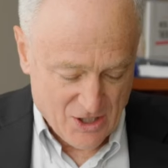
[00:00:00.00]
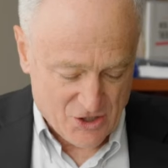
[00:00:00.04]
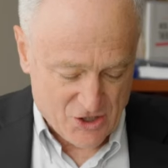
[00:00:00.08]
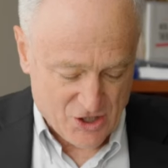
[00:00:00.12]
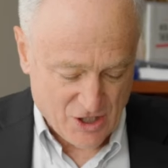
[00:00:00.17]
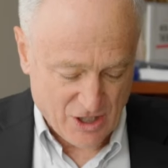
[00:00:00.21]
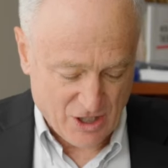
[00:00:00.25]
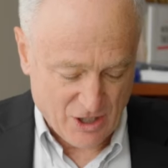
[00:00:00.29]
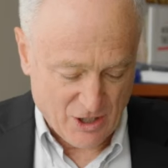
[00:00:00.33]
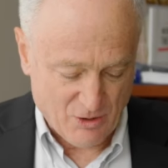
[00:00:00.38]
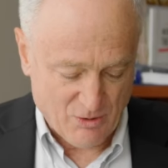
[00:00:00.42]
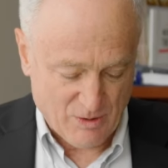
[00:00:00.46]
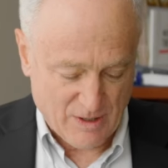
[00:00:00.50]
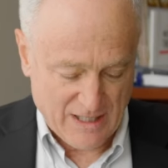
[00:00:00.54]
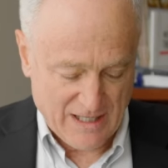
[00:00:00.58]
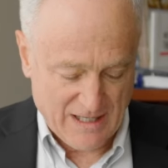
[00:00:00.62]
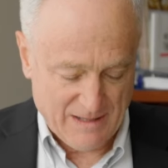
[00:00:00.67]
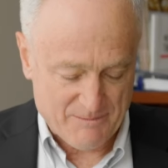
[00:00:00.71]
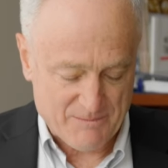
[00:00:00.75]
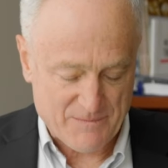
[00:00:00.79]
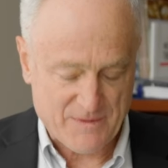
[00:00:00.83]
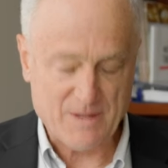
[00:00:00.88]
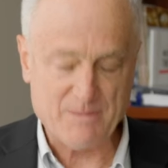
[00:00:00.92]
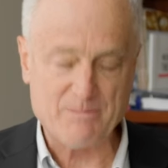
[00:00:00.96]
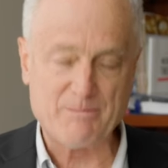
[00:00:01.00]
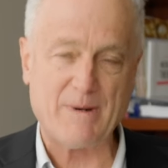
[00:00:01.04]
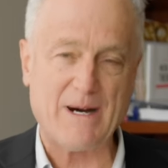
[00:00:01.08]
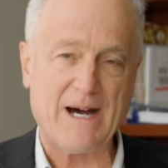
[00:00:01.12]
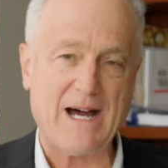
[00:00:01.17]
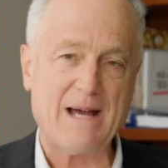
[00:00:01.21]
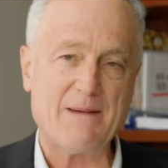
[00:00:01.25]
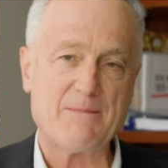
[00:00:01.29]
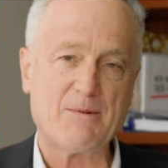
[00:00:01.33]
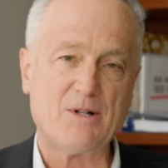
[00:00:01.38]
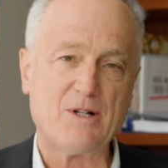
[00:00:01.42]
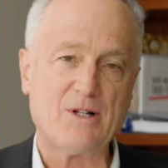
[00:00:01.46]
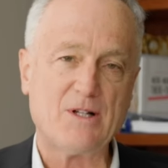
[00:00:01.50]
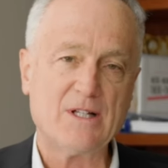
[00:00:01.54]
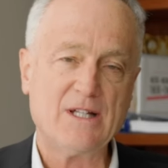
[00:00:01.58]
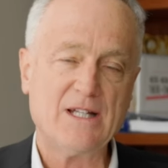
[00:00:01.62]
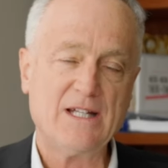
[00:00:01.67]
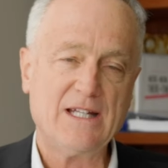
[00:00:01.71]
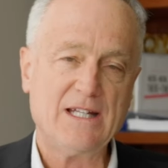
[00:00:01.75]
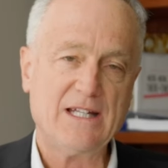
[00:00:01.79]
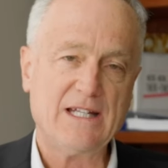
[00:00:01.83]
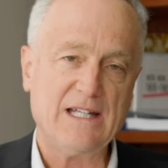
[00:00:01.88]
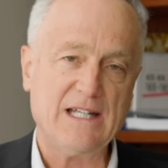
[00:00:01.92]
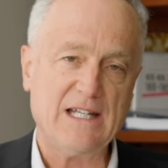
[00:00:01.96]
So um, the
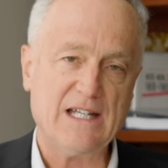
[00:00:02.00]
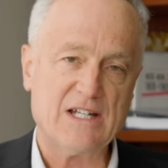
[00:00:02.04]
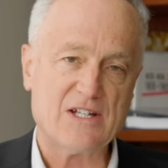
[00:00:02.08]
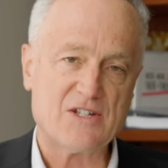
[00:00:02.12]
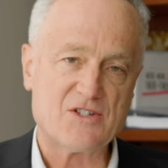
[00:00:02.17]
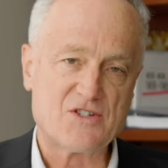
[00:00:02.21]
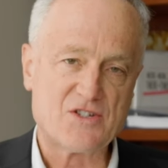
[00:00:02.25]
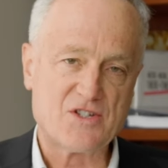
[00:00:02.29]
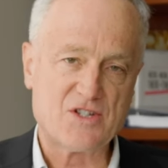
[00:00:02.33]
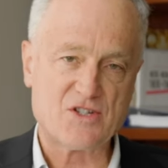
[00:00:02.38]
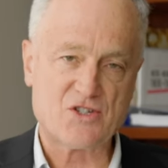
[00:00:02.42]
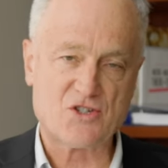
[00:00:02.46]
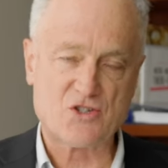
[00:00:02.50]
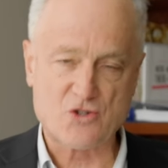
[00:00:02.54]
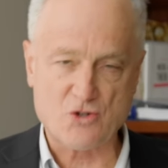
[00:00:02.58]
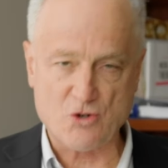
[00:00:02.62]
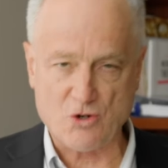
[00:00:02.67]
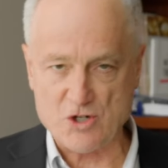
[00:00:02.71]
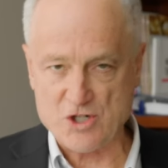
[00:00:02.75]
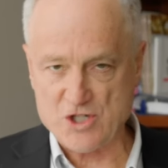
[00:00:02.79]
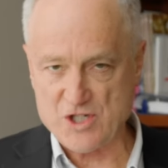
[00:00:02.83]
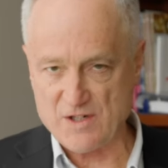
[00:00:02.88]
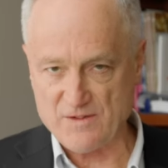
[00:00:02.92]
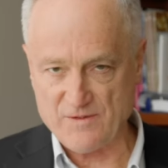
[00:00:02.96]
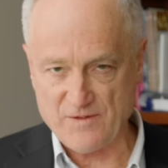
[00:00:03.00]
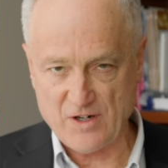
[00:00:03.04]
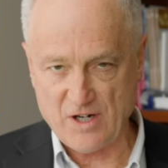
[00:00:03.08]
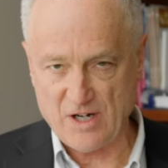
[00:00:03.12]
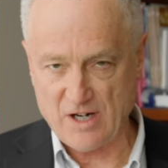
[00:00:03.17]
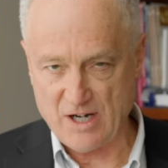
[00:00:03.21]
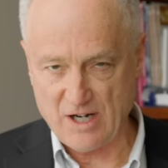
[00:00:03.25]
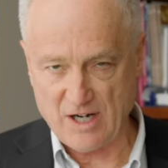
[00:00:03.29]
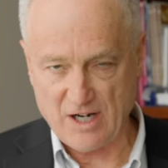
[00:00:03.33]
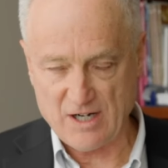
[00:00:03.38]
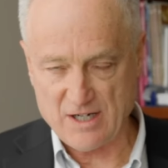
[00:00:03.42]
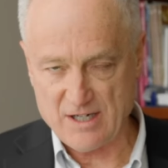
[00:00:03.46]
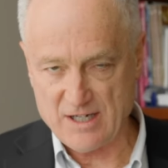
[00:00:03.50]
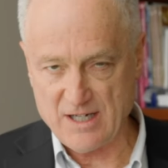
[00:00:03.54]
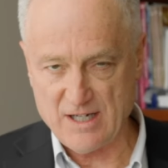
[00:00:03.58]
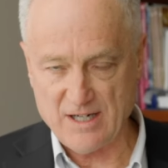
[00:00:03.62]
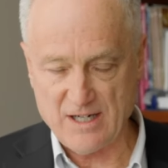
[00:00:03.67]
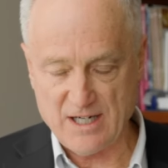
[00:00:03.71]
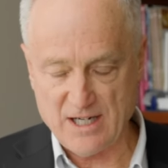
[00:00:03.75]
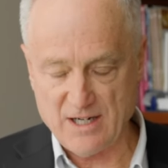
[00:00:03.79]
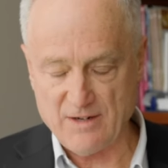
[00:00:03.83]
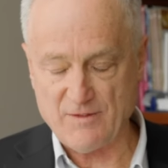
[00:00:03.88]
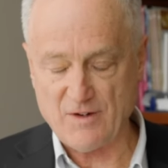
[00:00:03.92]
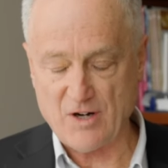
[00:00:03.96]
Bible is the source of our,
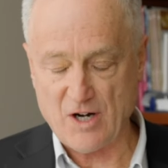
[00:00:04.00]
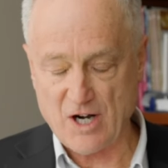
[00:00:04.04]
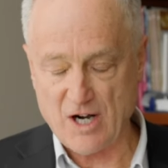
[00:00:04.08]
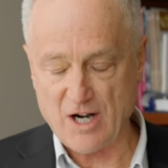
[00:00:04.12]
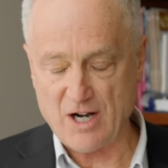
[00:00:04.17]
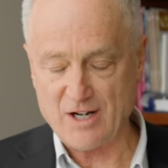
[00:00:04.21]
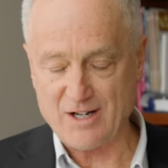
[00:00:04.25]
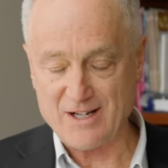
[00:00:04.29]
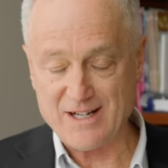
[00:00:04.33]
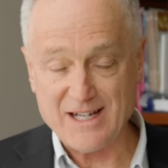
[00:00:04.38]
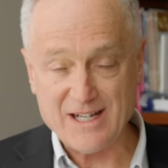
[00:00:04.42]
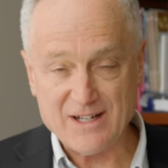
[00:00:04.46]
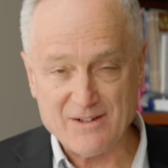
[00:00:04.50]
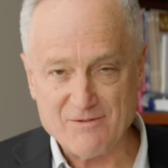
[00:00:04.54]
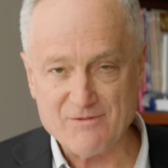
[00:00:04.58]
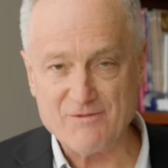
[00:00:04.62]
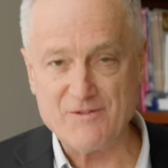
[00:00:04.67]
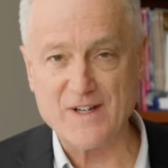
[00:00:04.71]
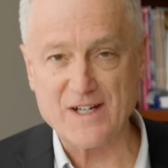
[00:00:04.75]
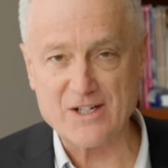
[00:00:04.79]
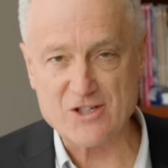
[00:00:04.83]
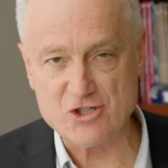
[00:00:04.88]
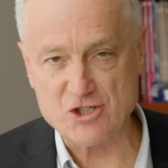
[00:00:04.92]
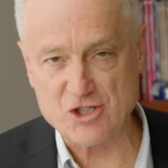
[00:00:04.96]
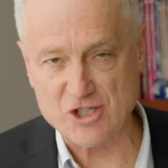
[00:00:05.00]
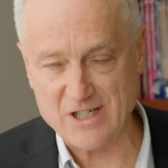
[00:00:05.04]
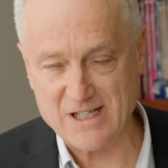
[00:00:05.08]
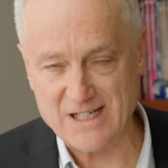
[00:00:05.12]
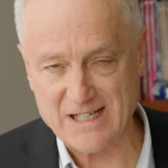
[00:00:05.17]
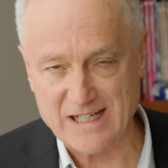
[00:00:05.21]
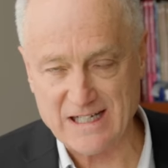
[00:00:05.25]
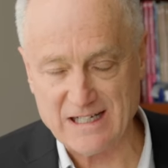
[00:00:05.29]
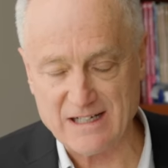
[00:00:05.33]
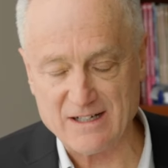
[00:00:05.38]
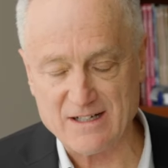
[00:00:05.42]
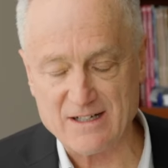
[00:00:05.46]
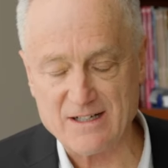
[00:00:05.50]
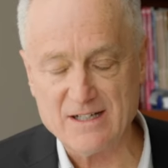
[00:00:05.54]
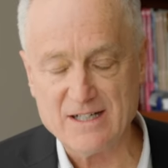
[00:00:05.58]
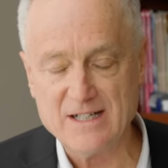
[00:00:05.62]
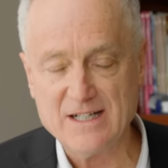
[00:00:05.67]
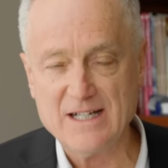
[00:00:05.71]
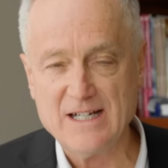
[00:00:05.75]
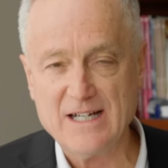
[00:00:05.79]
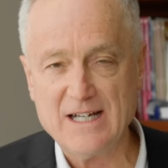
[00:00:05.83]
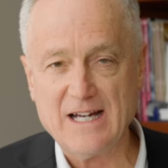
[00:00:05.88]
uh, of our conviction here.